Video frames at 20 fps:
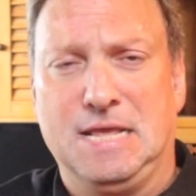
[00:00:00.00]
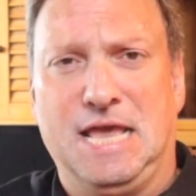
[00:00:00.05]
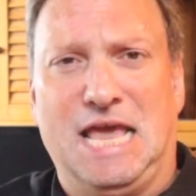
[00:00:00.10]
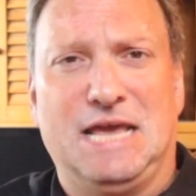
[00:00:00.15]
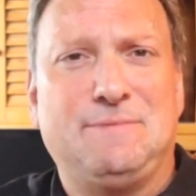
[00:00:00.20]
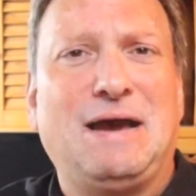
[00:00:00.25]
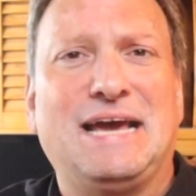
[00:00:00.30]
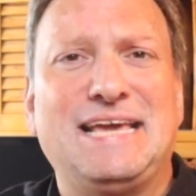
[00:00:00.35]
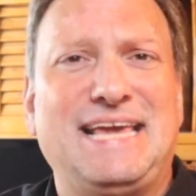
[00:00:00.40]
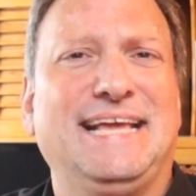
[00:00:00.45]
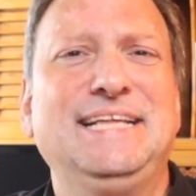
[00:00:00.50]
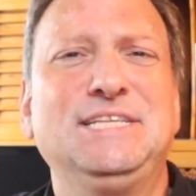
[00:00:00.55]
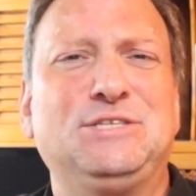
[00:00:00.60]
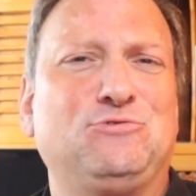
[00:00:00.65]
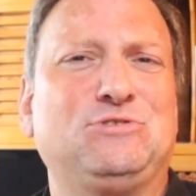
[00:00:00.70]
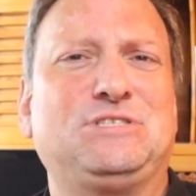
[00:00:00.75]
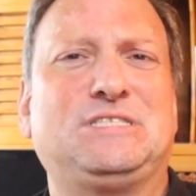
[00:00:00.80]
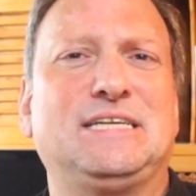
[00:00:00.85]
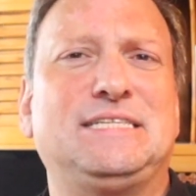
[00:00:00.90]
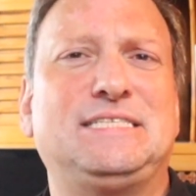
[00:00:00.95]
Am I
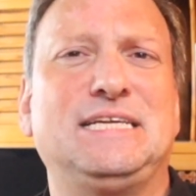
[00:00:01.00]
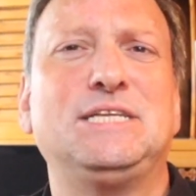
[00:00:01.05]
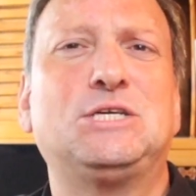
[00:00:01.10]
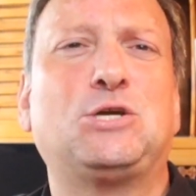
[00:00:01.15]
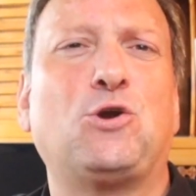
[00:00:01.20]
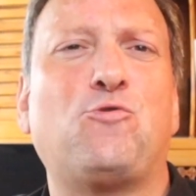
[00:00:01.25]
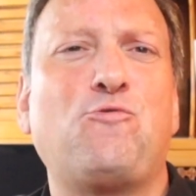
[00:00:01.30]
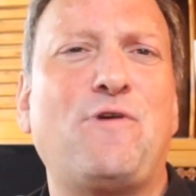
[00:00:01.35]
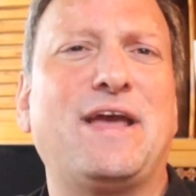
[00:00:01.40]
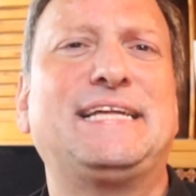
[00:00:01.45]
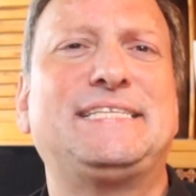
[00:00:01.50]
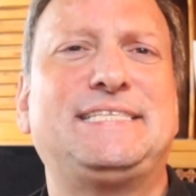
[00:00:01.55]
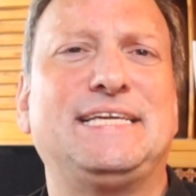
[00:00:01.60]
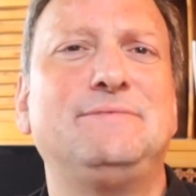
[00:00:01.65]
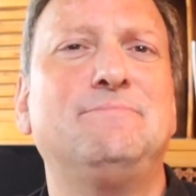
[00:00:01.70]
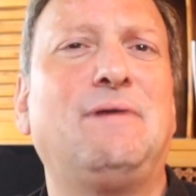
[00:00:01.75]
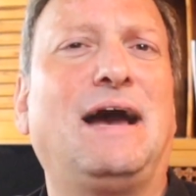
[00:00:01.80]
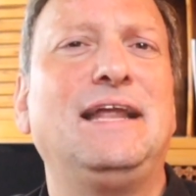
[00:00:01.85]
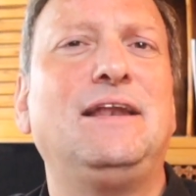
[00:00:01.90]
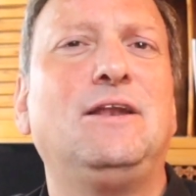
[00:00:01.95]
interested in
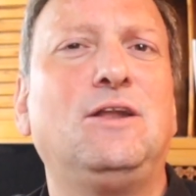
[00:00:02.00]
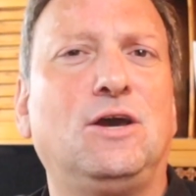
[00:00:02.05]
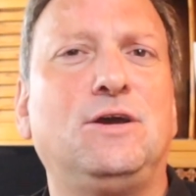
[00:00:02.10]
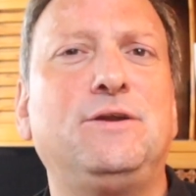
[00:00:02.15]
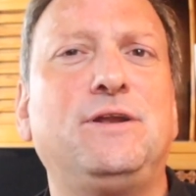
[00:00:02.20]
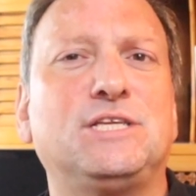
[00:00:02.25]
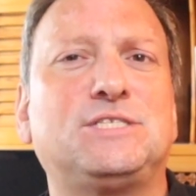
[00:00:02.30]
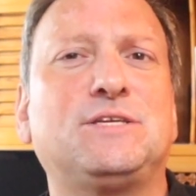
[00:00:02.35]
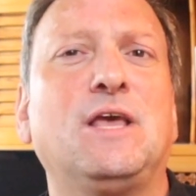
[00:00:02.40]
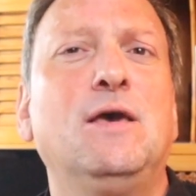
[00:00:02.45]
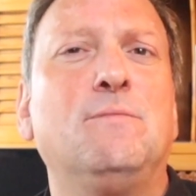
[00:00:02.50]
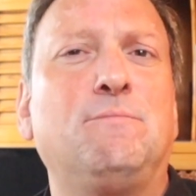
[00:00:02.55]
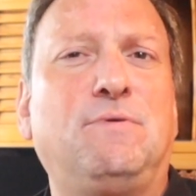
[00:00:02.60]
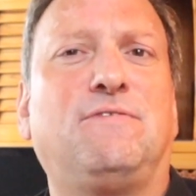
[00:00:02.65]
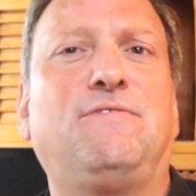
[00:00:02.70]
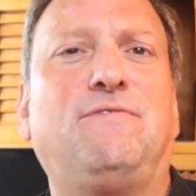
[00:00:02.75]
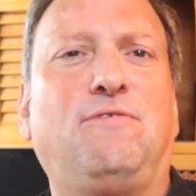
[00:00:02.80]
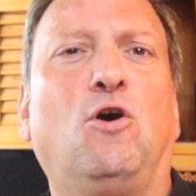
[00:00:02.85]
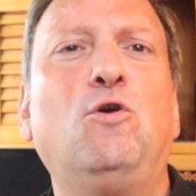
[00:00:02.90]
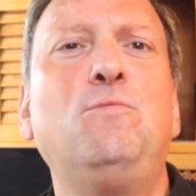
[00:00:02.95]
correcting my learners'
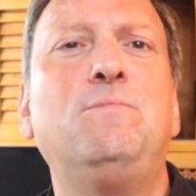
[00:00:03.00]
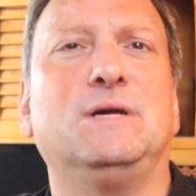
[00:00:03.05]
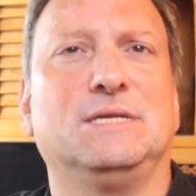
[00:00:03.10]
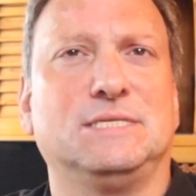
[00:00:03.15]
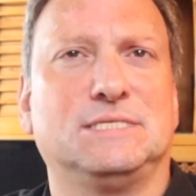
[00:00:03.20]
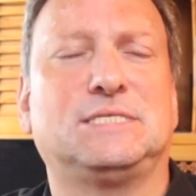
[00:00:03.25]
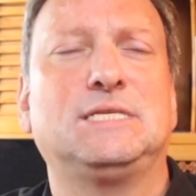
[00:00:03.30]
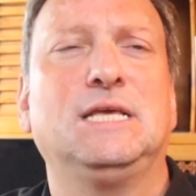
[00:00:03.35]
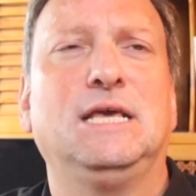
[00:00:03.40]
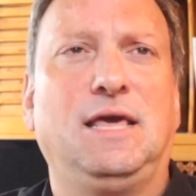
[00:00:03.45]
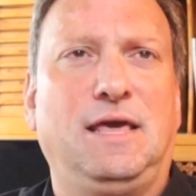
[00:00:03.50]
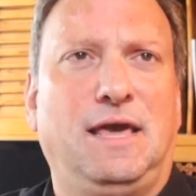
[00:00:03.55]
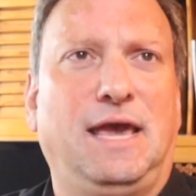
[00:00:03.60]
performance?